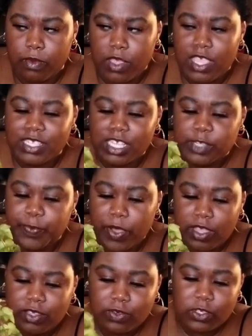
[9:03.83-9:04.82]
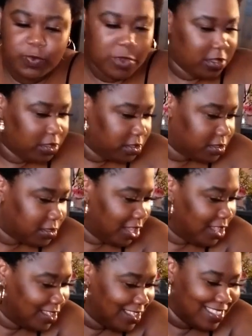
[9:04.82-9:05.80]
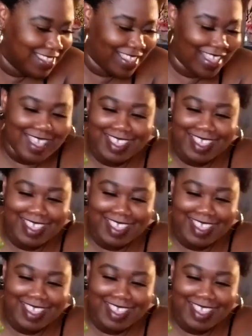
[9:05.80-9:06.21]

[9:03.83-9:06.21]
is this pot too small?